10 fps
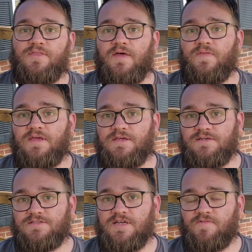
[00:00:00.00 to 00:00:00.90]
than
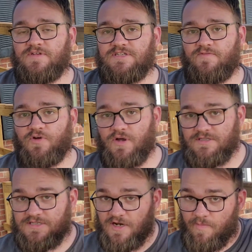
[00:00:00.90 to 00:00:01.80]
the 77
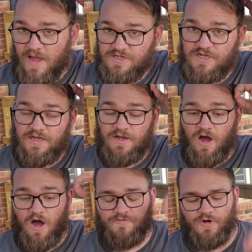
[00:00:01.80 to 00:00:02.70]
grain Sierra Match King
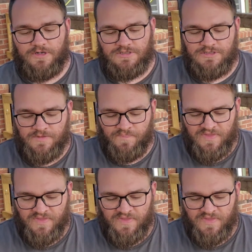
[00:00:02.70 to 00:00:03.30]
offerings.